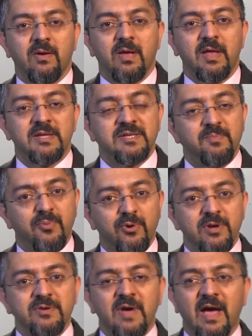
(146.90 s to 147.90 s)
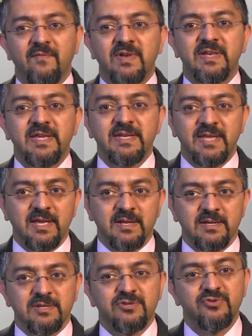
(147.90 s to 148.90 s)
It is important to have a
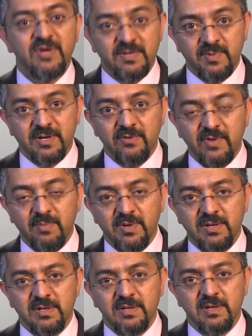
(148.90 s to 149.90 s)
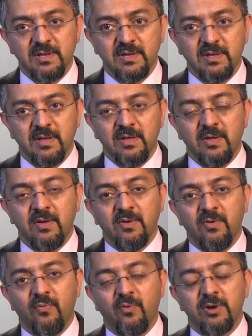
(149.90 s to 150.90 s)
detailed treatment agreement,
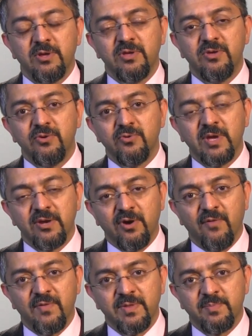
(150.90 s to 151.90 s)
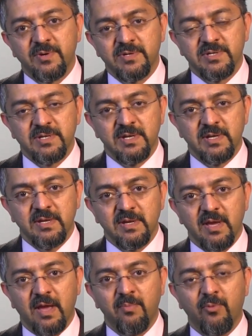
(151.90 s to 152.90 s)
what you can offer the person,
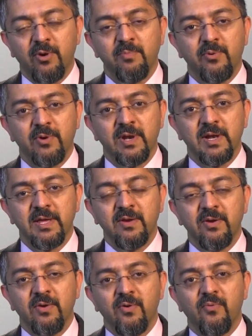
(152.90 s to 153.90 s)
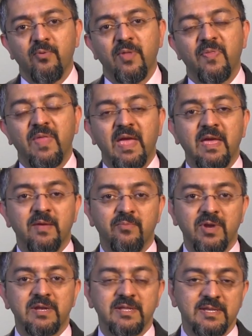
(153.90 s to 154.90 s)
and more importantly, what they can
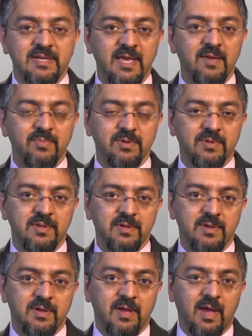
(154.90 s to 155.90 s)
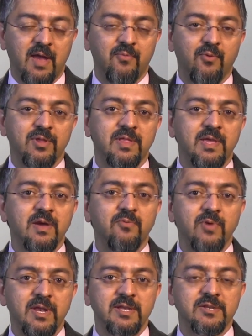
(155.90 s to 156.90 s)
bring to the table and what they are
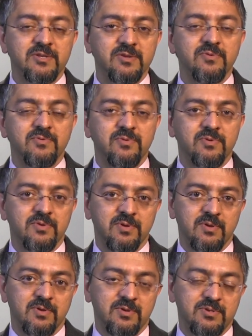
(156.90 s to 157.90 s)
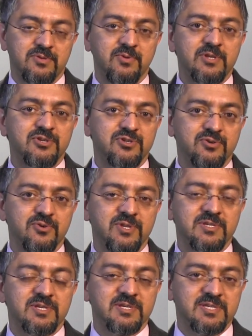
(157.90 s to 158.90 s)
willing to do to ensure the
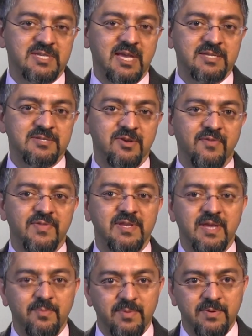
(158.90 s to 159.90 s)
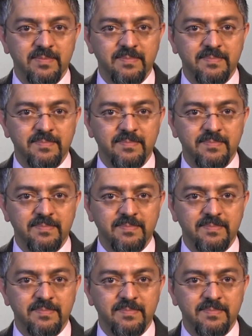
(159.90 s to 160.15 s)
success of the taper.